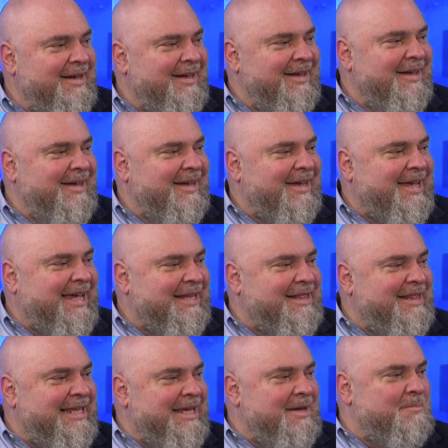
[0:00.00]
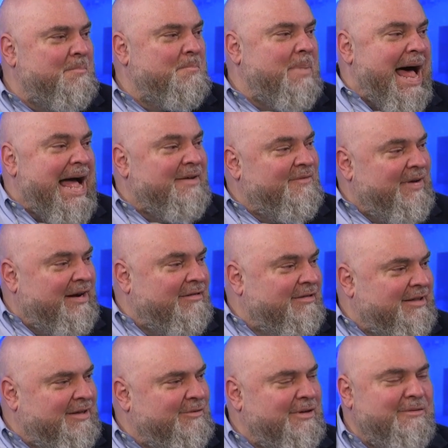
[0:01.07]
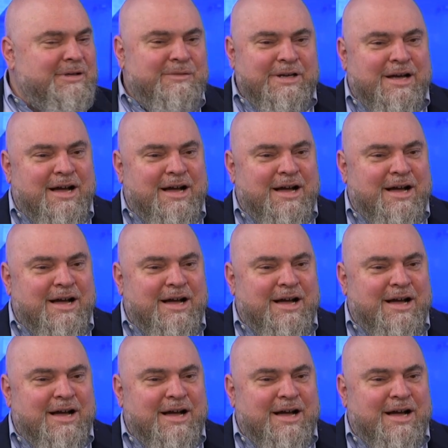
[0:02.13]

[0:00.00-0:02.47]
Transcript: Whoops. Hit the bivar. What do we